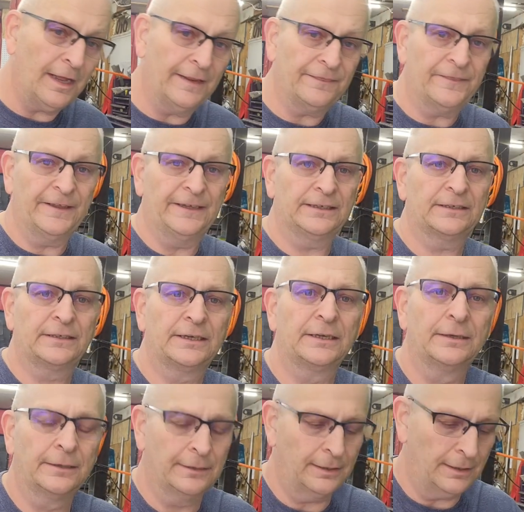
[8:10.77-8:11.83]
I think
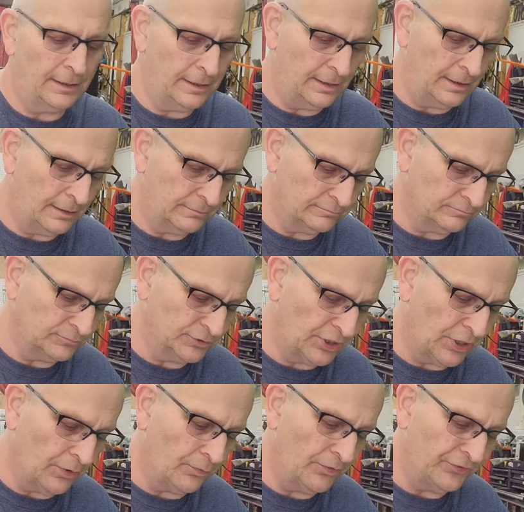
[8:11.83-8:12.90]

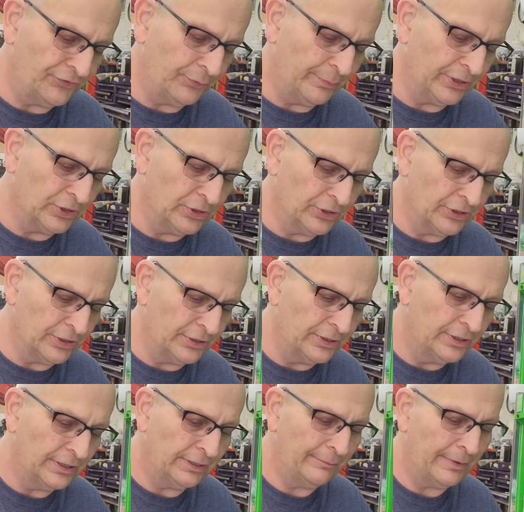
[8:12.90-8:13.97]
this will be
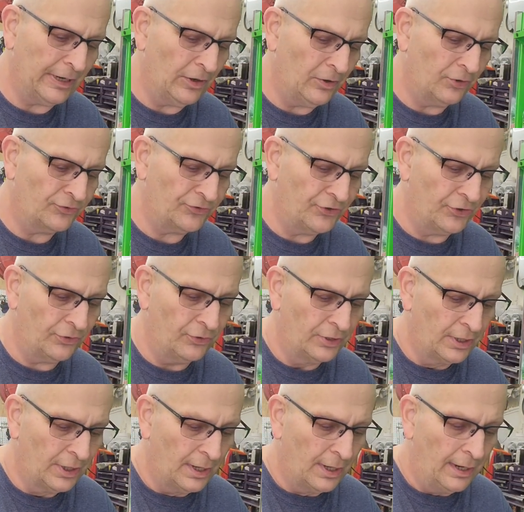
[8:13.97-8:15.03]
good in my arsenal.
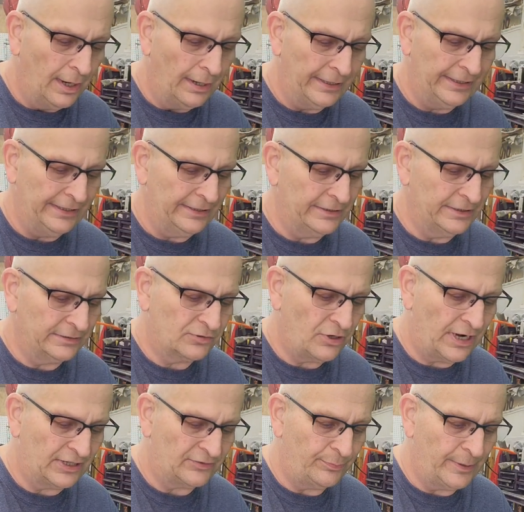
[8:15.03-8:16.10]
It
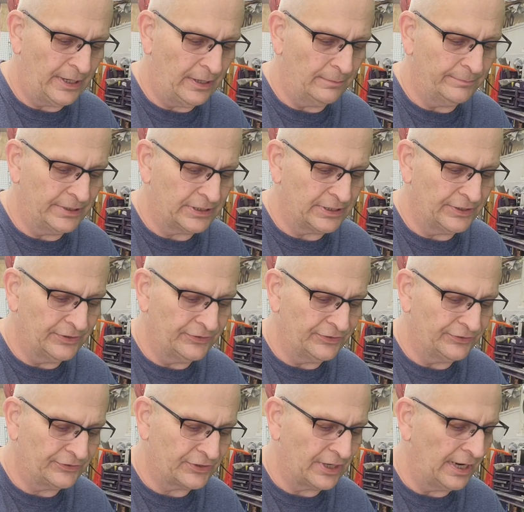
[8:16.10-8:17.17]
cracks me up because
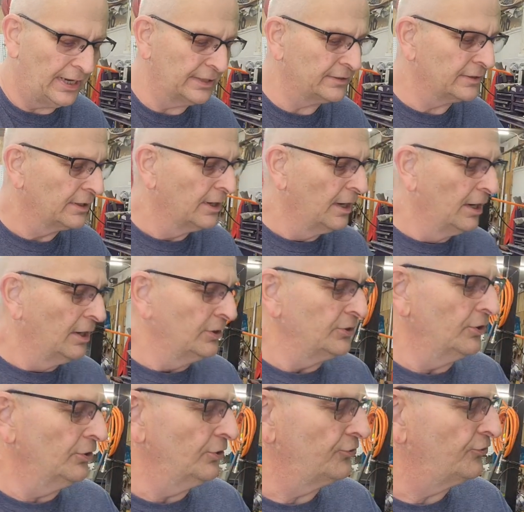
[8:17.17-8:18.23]
it's got
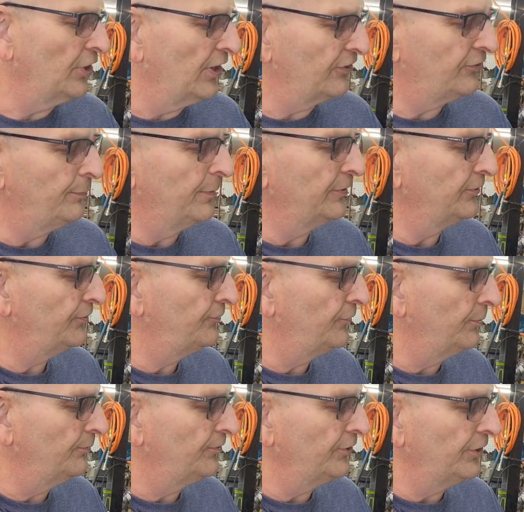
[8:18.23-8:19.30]
your adjustments
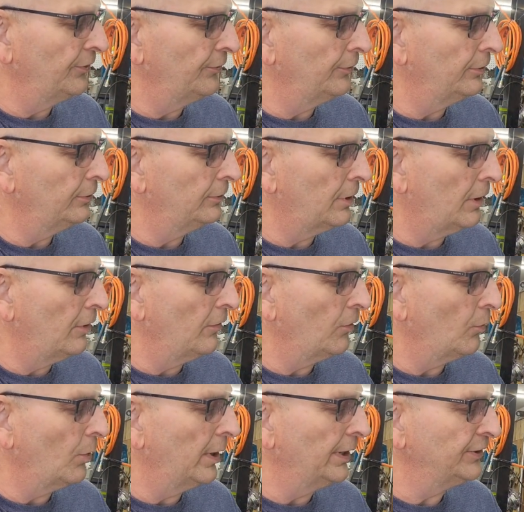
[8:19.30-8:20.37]
from 0 all
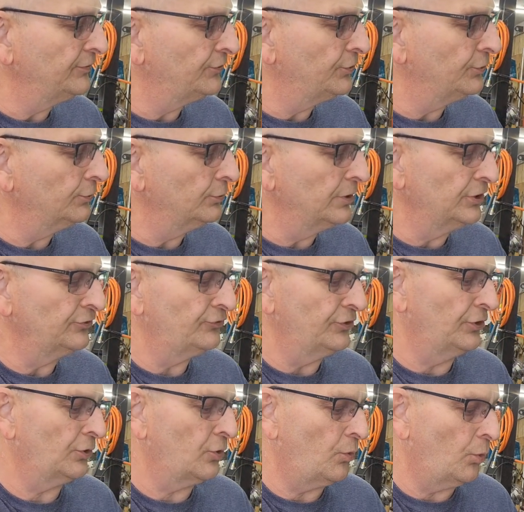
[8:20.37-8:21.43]
the way to 1.25
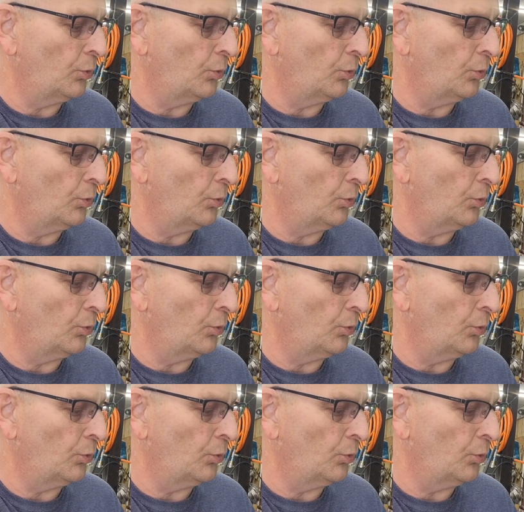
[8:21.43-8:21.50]
inches.